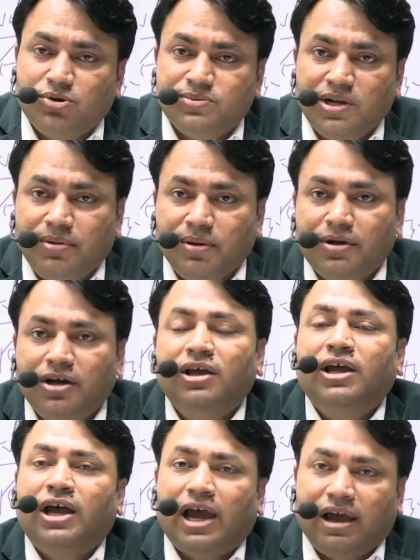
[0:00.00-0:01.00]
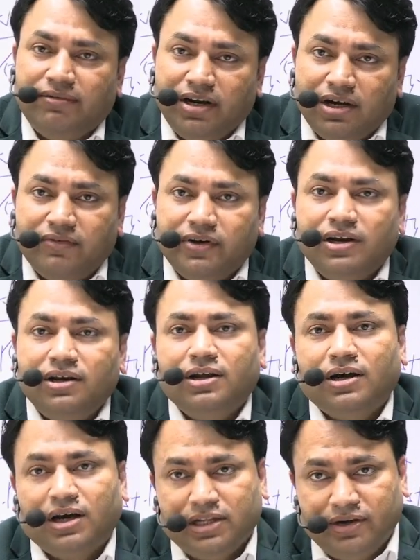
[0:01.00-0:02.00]
paper, I will cover in
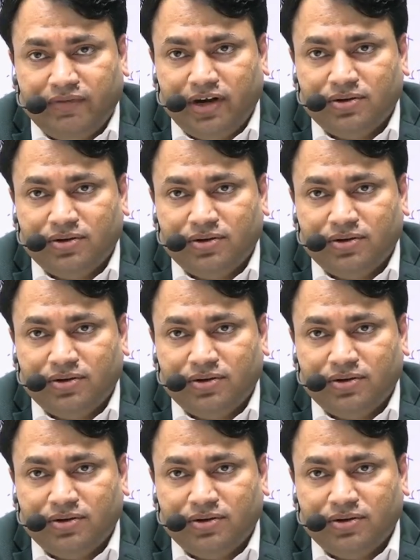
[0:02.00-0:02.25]
other video.